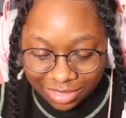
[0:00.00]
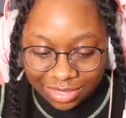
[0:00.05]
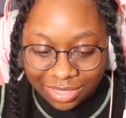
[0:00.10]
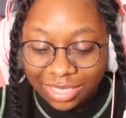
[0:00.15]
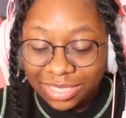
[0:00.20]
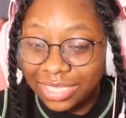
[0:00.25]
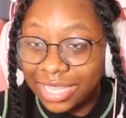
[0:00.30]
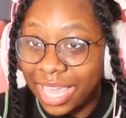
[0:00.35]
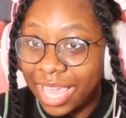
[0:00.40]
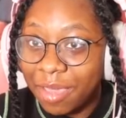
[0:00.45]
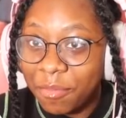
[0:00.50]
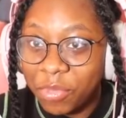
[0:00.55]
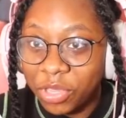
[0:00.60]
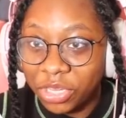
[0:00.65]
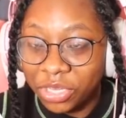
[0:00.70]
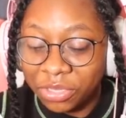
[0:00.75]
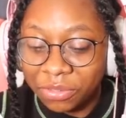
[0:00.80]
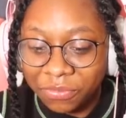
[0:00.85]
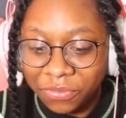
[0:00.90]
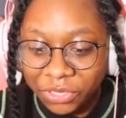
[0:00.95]
This can't be
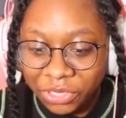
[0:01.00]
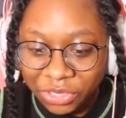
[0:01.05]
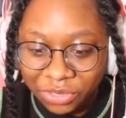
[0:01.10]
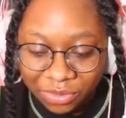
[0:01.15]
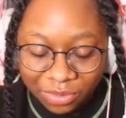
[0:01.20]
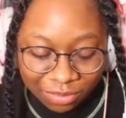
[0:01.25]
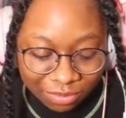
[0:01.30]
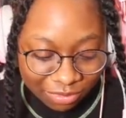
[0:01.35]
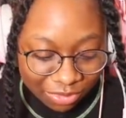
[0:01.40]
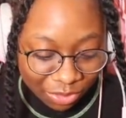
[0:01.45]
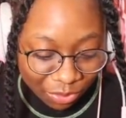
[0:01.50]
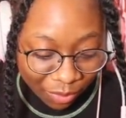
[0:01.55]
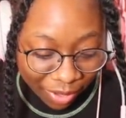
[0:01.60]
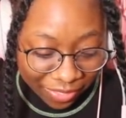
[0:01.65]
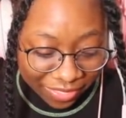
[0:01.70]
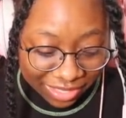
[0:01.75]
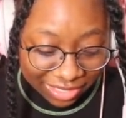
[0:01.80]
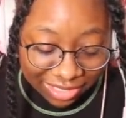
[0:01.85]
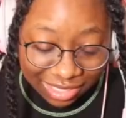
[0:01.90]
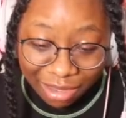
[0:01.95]
good for you. The way
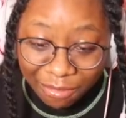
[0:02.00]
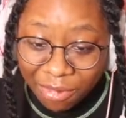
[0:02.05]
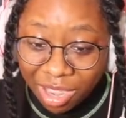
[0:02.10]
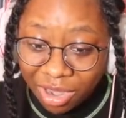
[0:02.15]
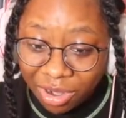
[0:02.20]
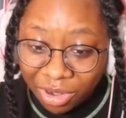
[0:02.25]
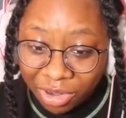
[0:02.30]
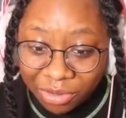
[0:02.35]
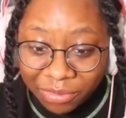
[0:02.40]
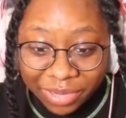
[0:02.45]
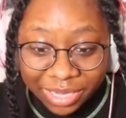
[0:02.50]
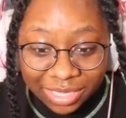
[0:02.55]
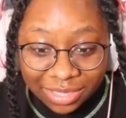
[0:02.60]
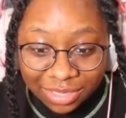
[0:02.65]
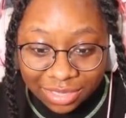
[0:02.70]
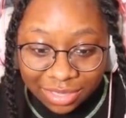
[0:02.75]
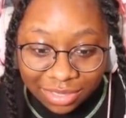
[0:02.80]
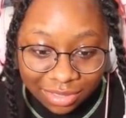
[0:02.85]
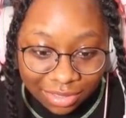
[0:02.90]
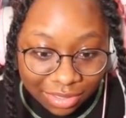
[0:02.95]
this got my heart
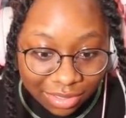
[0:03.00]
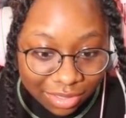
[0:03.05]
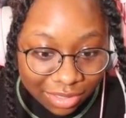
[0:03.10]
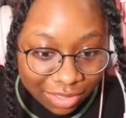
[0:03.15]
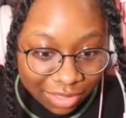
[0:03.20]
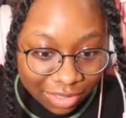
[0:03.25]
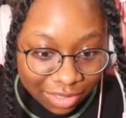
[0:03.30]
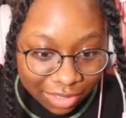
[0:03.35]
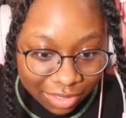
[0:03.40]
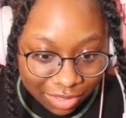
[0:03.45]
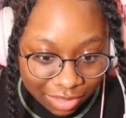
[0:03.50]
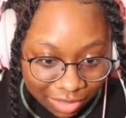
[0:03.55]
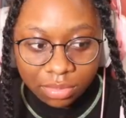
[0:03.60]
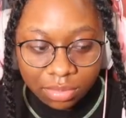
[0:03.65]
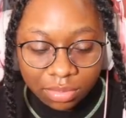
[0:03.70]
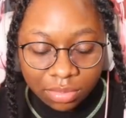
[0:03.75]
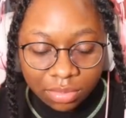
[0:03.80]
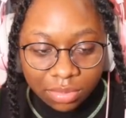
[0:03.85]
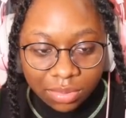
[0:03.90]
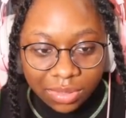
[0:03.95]
racing.
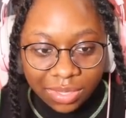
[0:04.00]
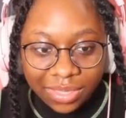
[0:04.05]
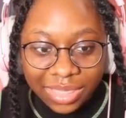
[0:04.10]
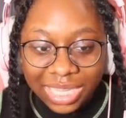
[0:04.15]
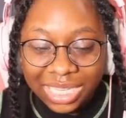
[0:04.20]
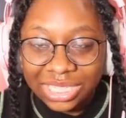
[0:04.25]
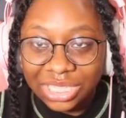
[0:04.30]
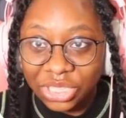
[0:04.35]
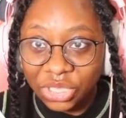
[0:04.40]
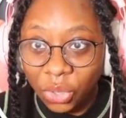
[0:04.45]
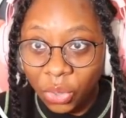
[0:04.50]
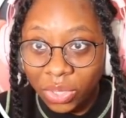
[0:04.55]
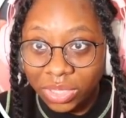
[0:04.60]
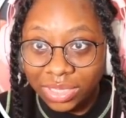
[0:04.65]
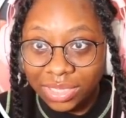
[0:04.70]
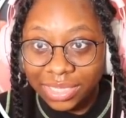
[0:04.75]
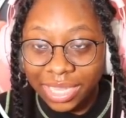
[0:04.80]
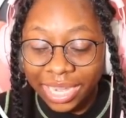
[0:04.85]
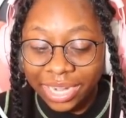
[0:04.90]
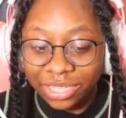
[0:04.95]
This door
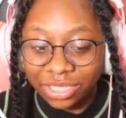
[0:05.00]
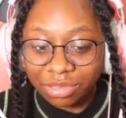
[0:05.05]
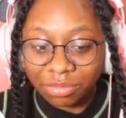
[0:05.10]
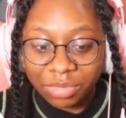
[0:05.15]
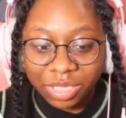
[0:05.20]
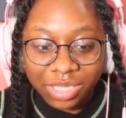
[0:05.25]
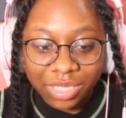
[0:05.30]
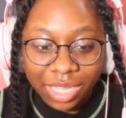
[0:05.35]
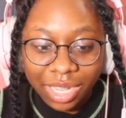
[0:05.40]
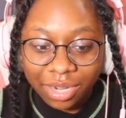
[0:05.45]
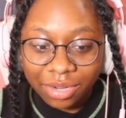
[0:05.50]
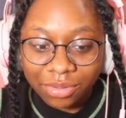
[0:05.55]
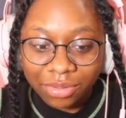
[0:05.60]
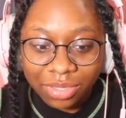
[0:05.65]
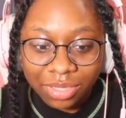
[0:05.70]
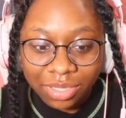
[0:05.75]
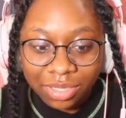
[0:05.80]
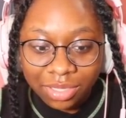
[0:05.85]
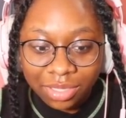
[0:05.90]
scares me, I don't.